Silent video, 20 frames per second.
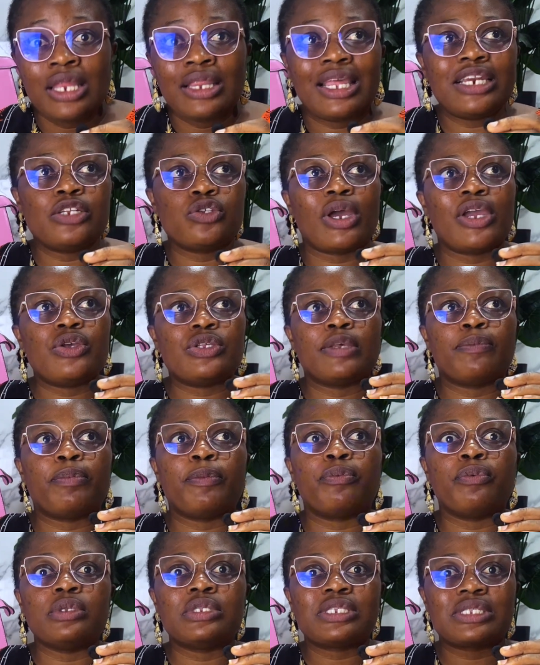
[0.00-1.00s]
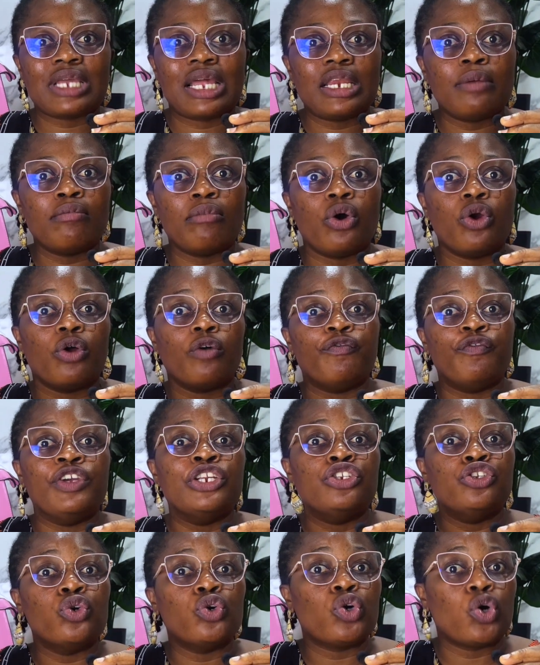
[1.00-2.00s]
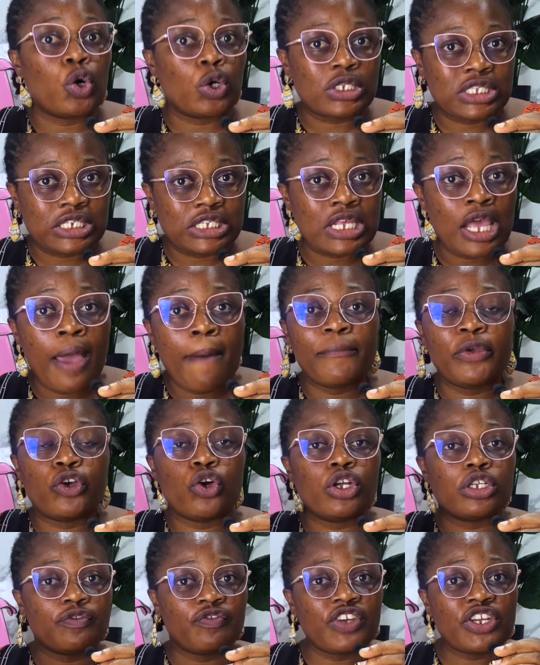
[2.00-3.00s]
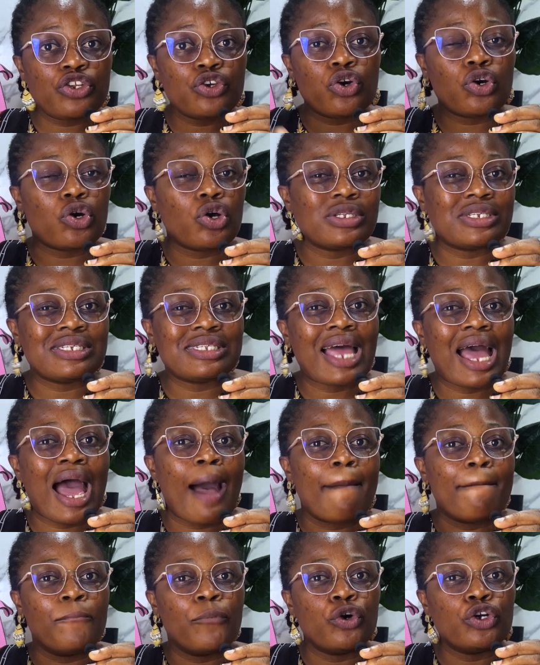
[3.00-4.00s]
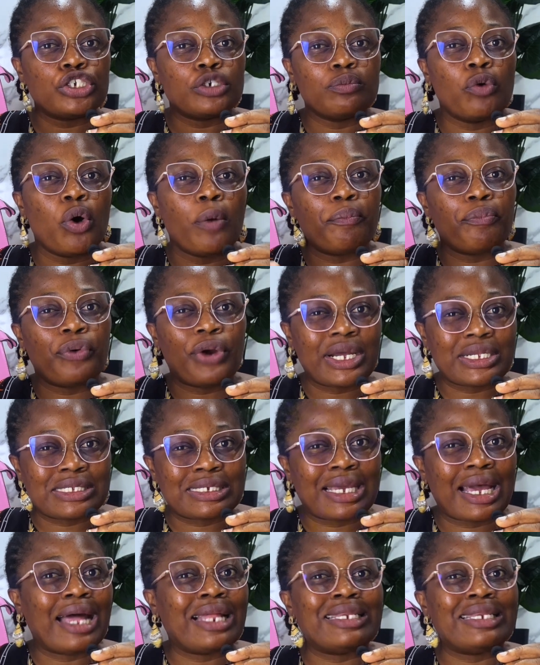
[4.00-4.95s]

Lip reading: That is why you see people selling more of video courses, because video courses are much more practical.